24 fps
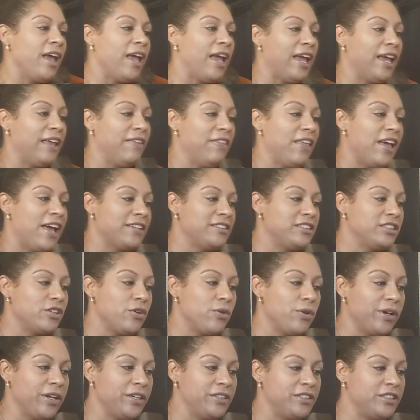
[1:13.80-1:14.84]
and that's
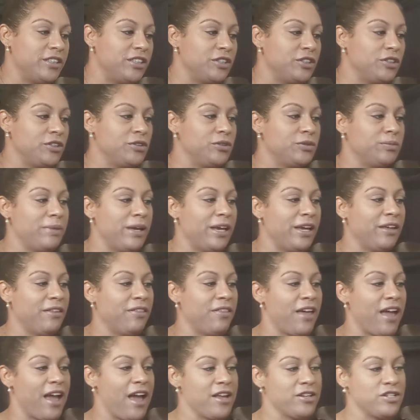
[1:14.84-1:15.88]
going to make
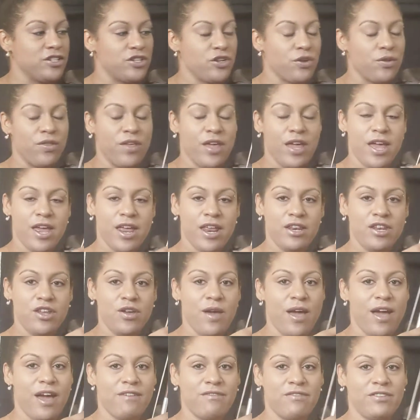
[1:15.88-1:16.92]
that. So then you
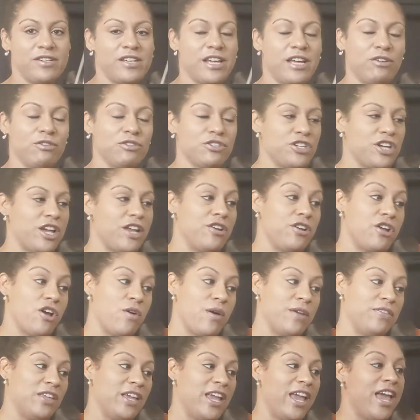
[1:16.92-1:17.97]
have the decrescendo
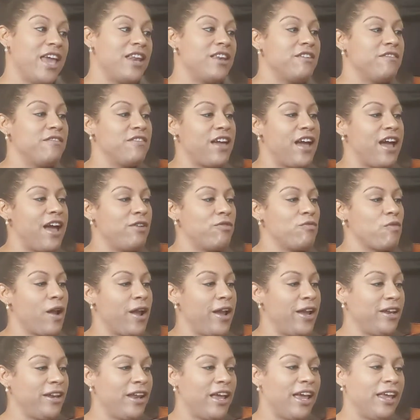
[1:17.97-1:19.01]
at the end of that, right?